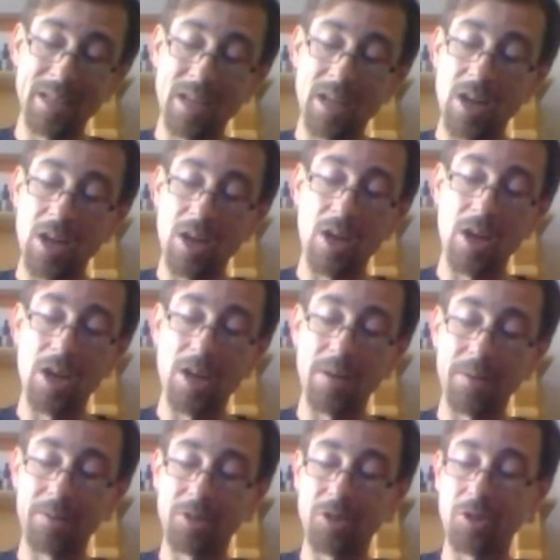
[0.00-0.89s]

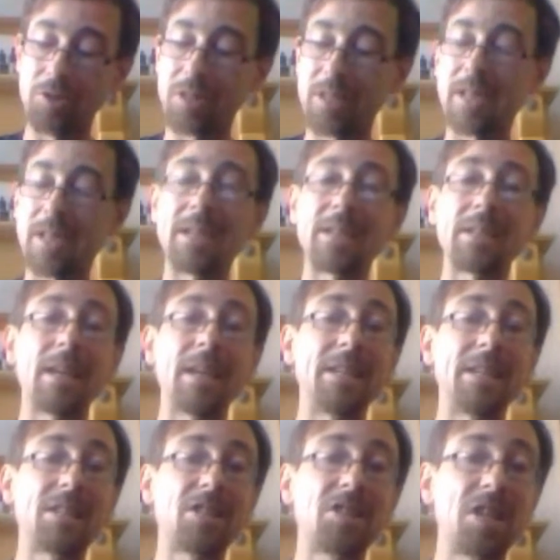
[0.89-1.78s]
Juice today
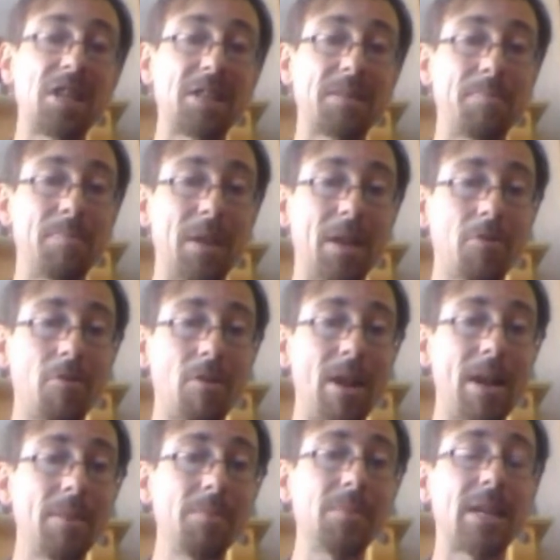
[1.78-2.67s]
is 6
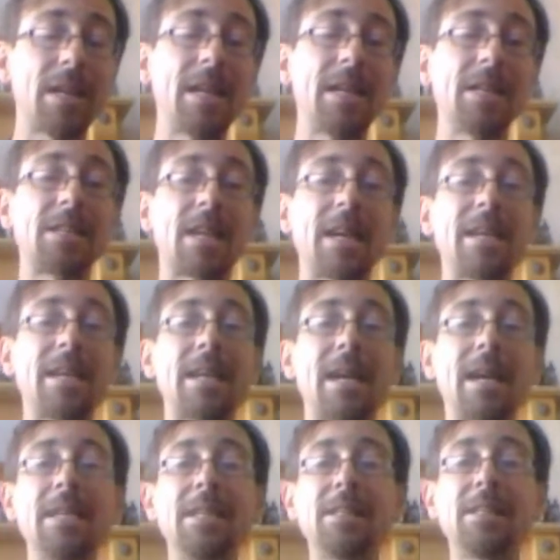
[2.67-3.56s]
milligrams. It's an
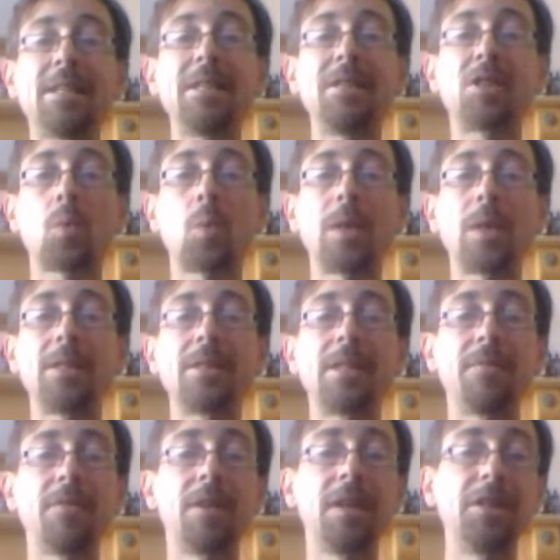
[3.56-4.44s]
80-20
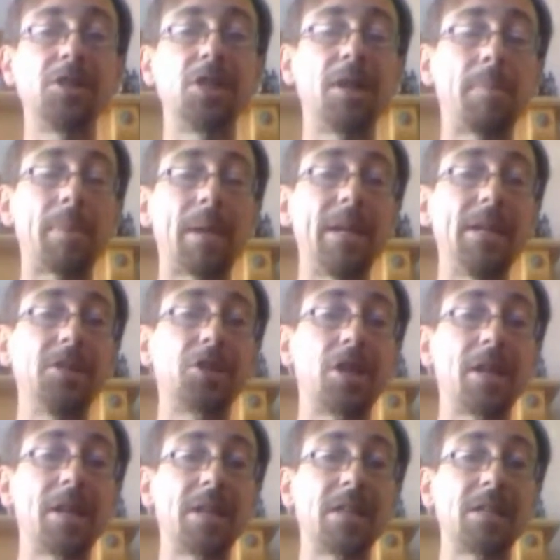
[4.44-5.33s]

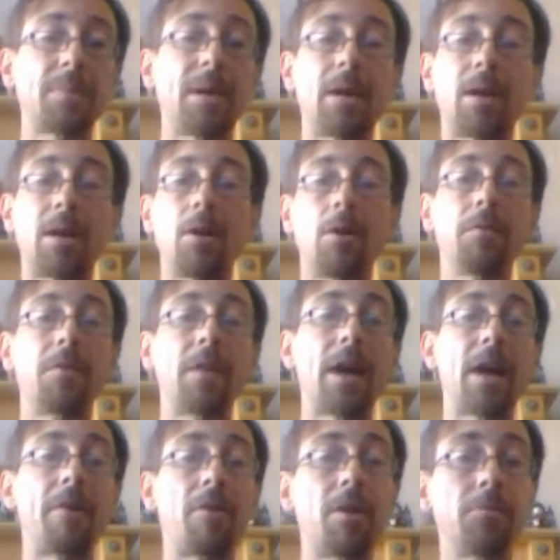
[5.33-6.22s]
VG-PG. It's part of
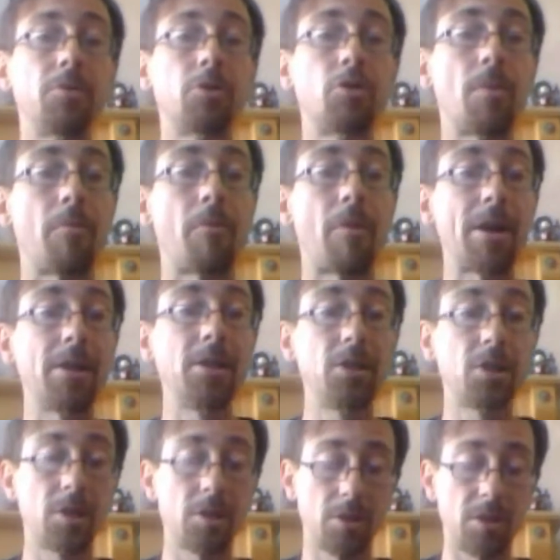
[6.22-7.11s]
their dripping
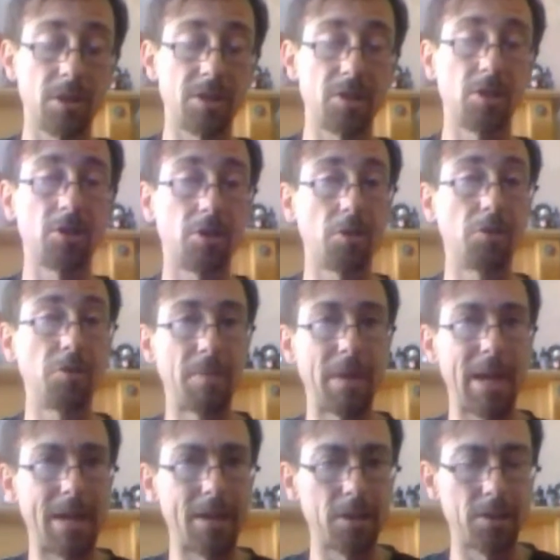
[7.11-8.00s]
range. That's soon to
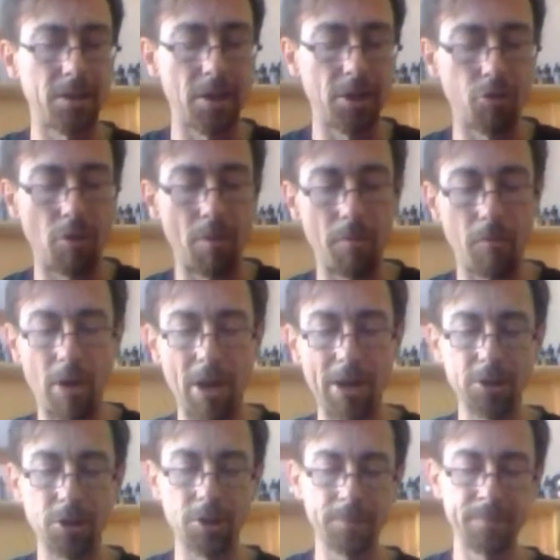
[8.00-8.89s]
be added to their dripping
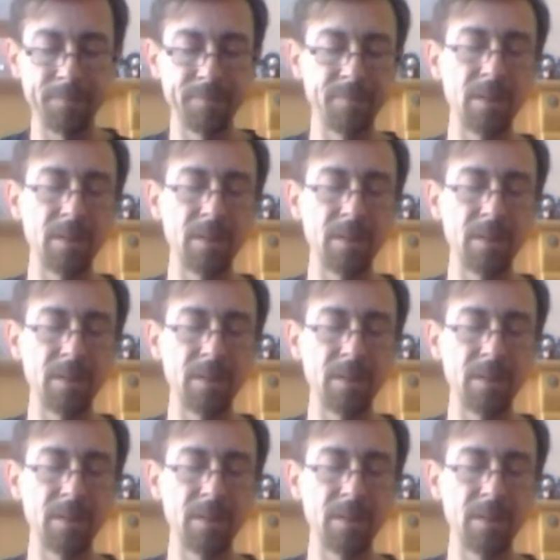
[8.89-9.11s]
range.